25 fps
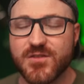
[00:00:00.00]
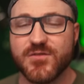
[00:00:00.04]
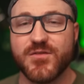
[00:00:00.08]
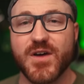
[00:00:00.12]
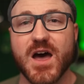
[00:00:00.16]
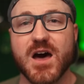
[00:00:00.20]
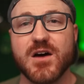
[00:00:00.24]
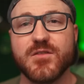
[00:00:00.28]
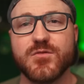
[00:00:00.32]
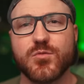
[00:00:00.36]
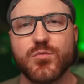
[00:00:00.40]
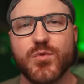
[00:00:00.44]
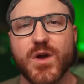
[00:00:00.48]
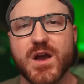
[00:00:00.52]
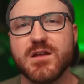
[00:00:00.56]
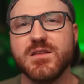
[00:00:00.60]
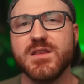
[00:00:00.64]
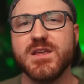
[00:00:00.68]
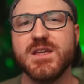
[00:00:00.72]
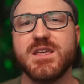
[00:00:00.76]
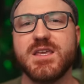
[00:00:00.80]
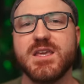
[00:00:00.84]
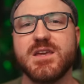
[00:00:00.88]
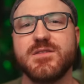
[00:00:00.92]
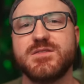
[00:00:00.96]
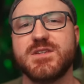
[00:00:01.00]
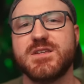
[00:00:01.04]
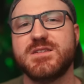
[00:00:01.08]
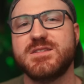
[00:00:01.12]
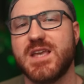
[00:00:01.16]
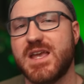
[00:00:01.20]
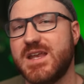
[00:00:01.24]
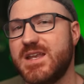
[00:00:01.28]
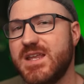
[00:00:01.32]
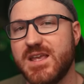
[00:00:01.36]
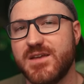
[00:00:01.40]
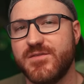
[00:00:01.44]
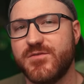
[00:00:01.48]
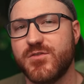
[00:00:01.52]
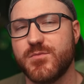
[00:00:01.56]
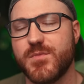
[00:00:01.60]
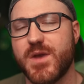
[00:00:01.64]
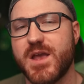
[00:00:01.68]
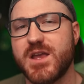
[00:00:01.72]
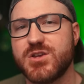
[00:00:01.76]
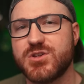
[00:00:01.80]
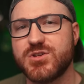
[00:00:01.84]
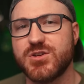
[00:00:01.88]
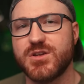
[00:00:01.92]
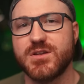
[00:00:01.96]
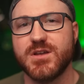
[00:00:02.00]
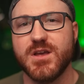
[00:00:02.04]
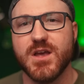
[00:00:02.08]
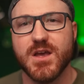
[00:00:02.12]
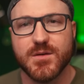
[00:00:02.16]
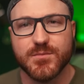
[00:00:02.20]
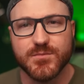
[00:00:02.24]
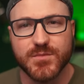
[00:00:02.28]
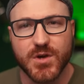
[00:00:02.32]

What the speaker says: Valve rarely gives us any information.